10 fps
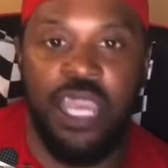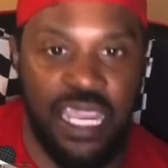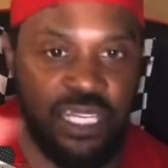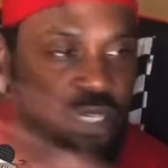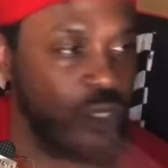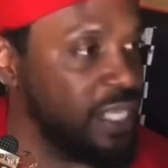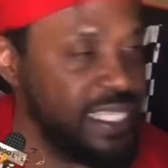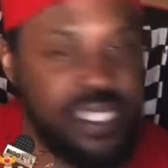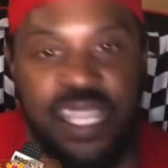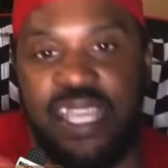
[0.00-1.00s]
and do
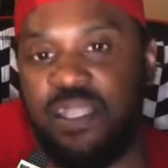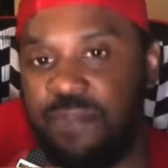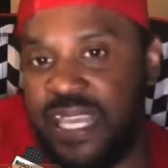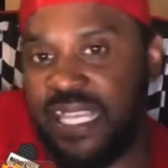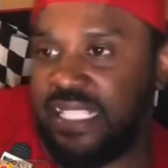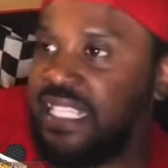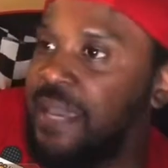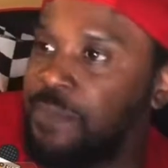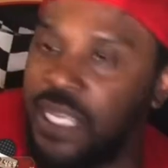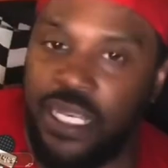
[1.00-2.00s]
these things to be
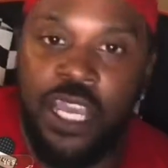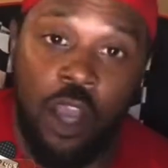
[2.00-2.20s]
accepted.